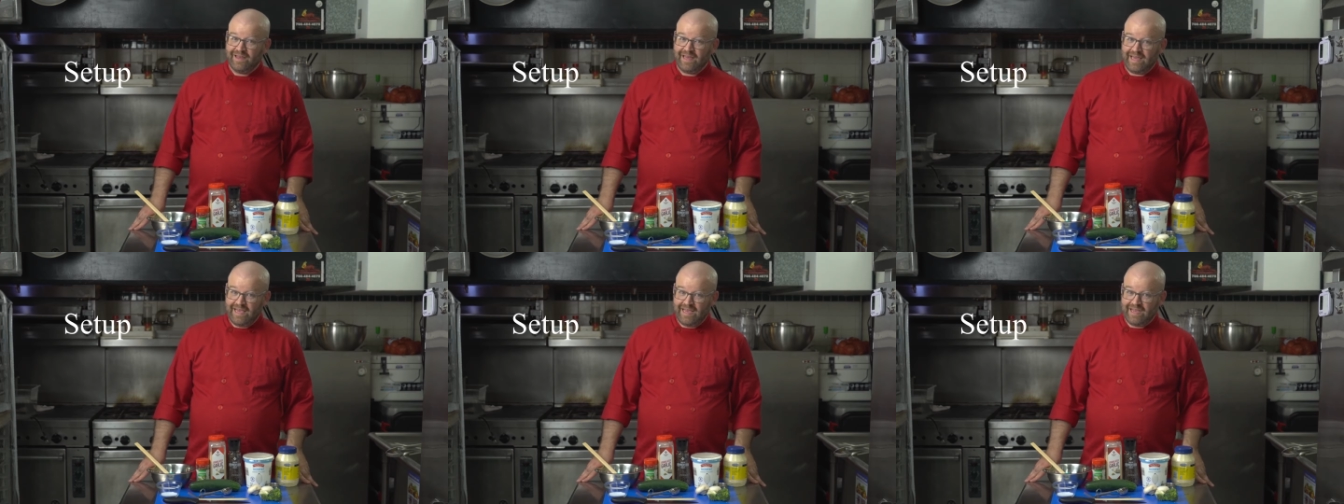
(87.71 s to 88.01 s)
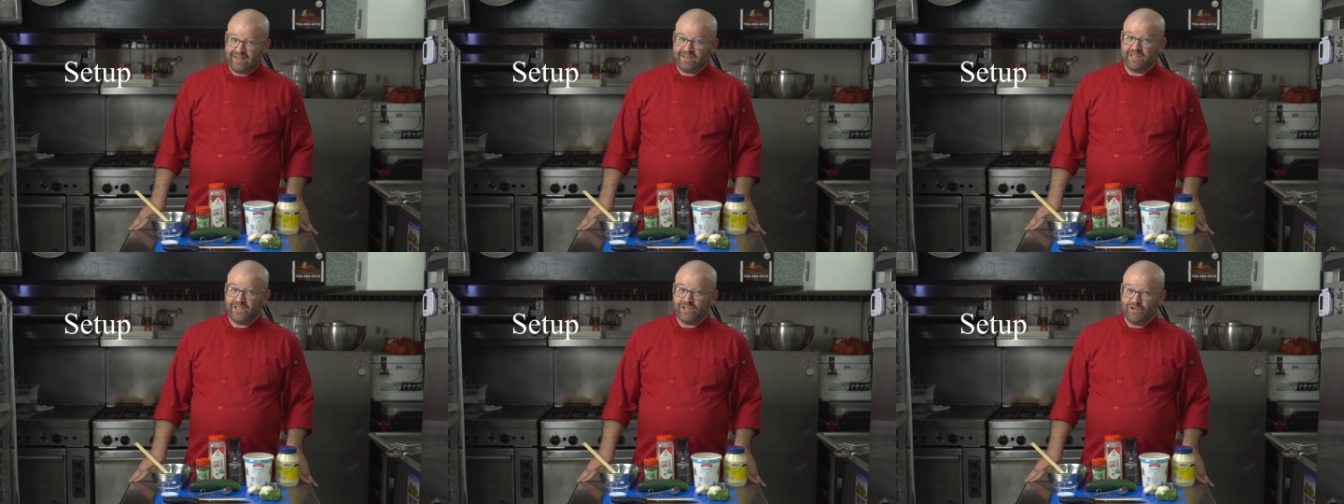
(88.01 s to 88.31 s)

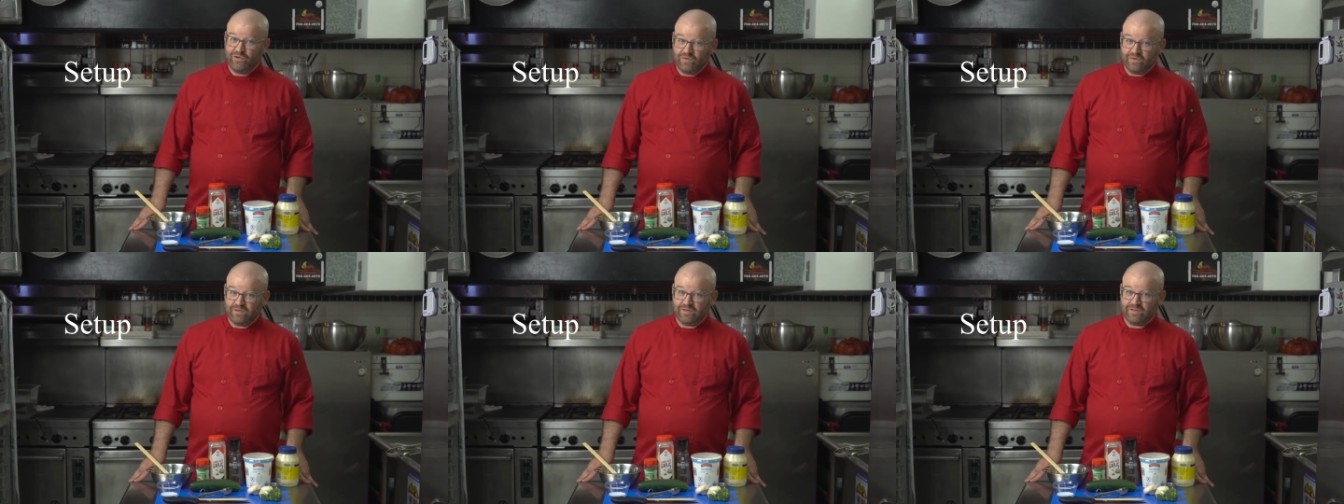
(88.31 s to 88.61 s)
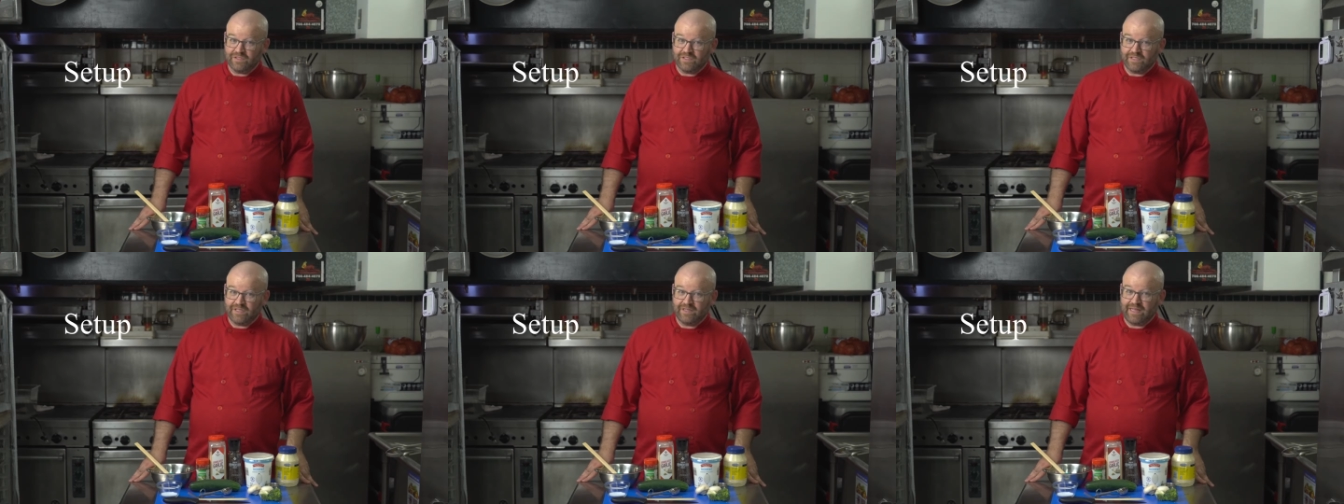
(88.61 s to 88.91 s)
and the
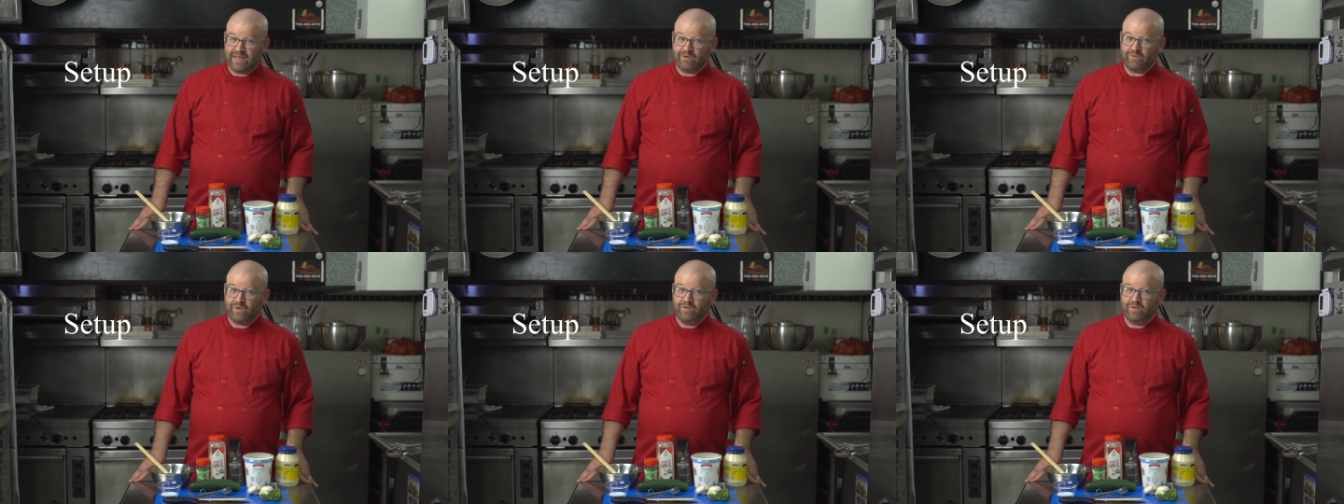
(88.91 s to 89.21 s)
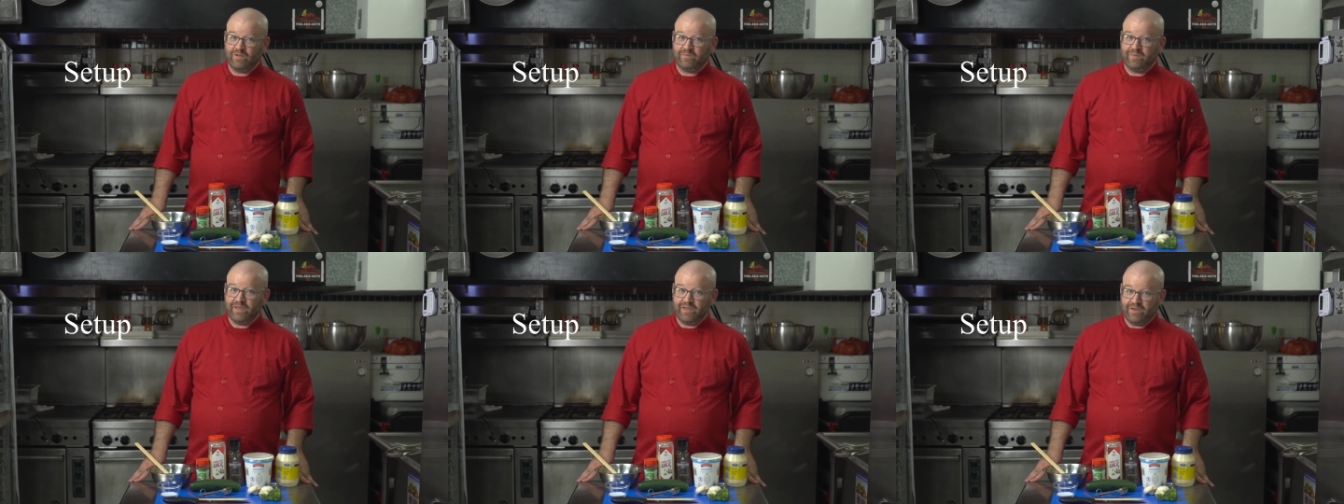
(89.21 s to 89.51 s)
tools that we
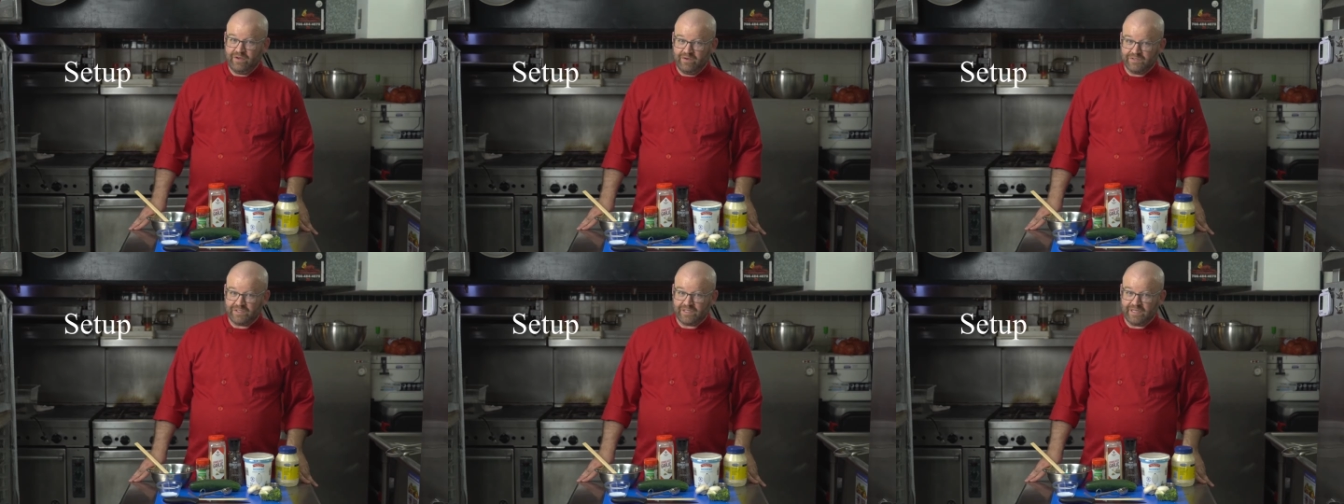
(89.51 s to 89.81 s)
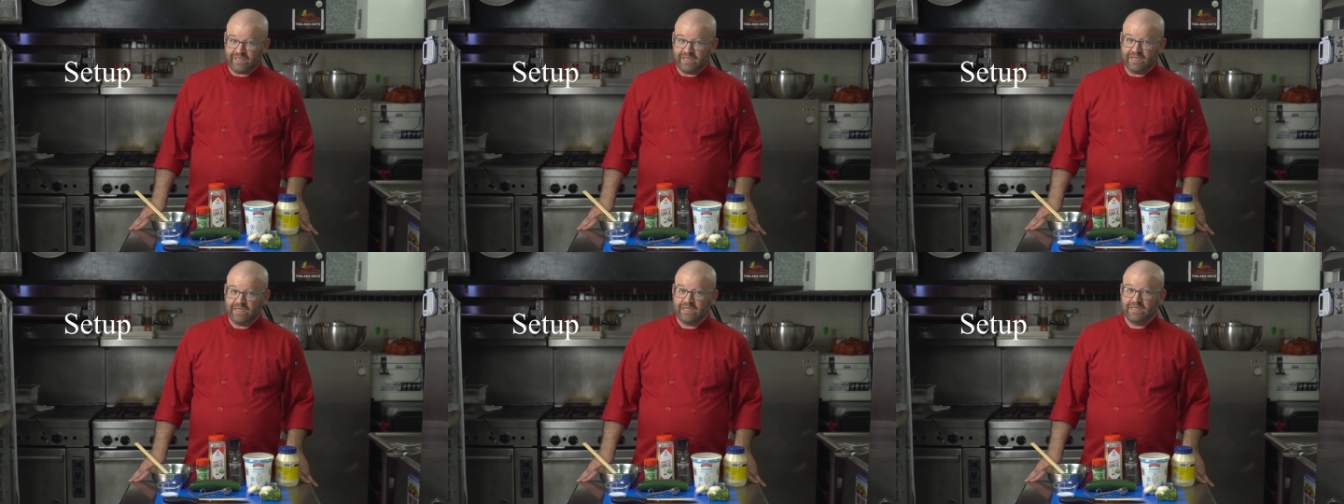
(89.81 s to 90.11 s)
will be
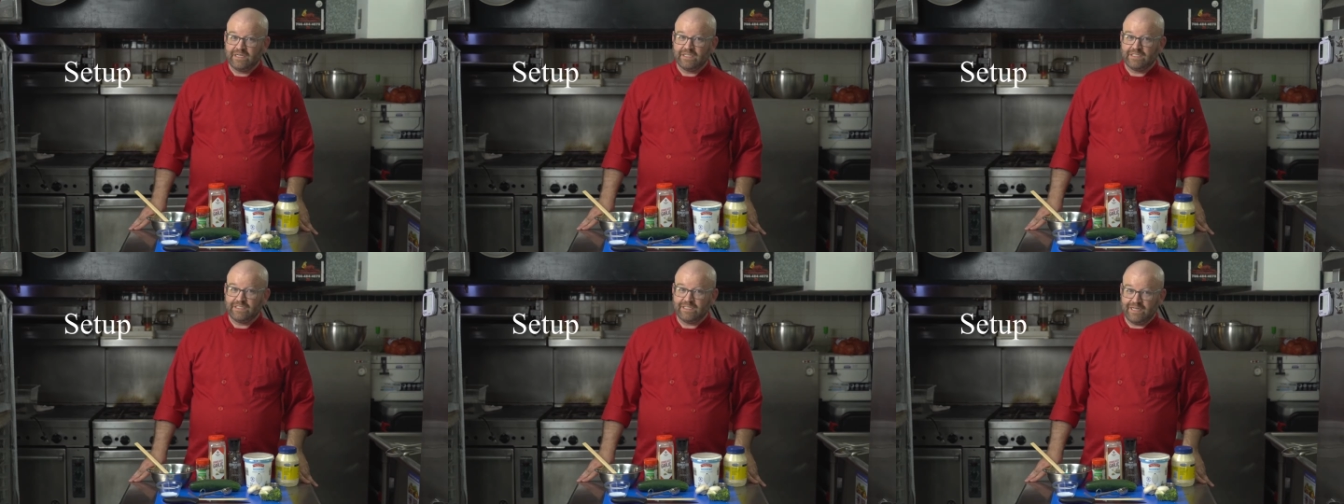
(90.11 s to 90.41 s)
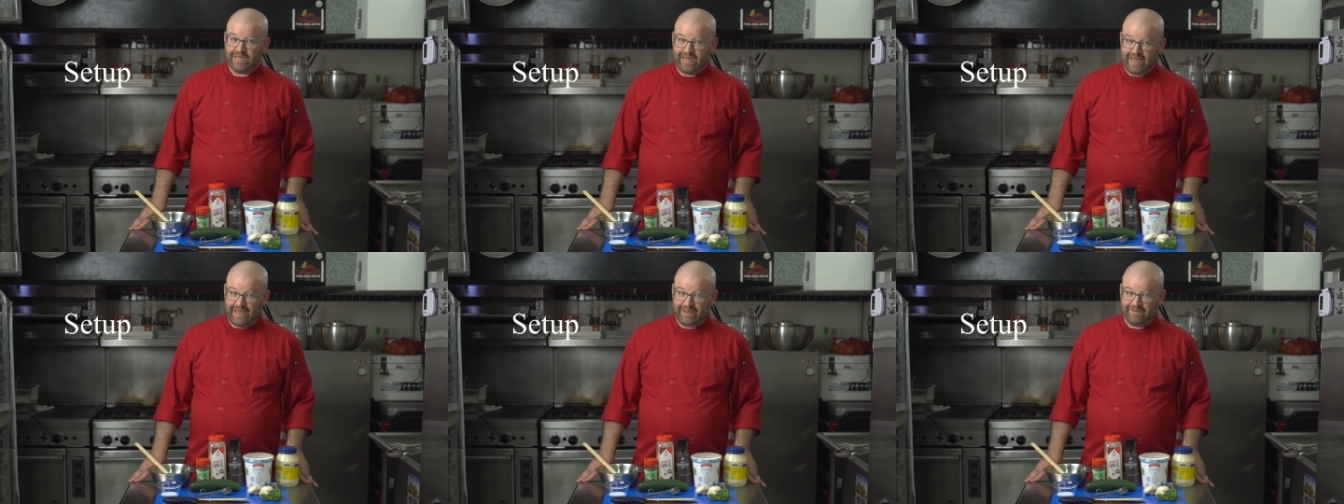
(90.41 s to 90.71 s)
using
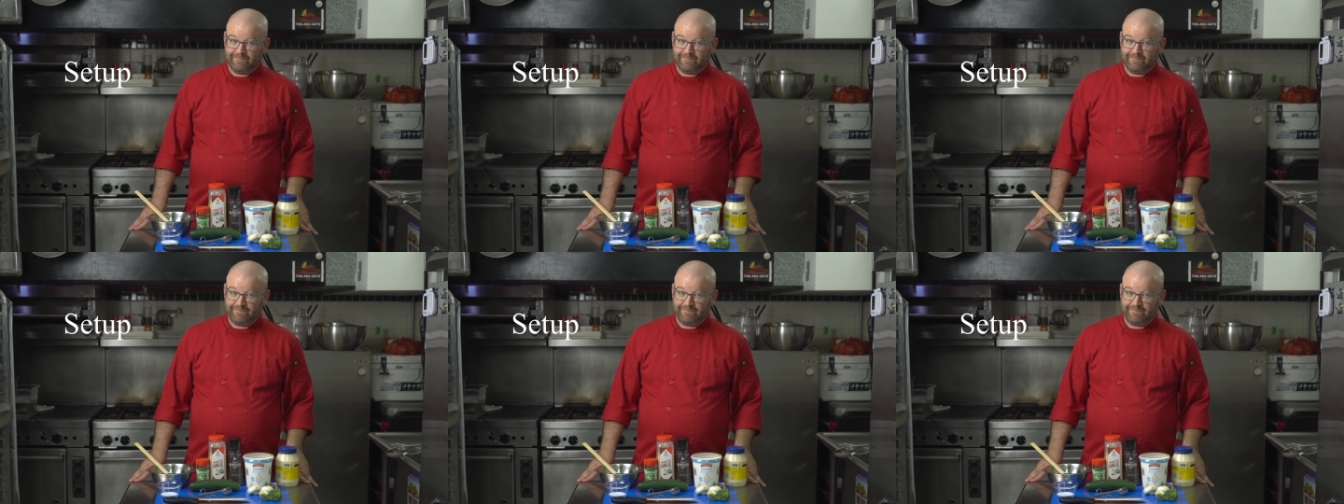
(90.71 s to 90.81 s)
today.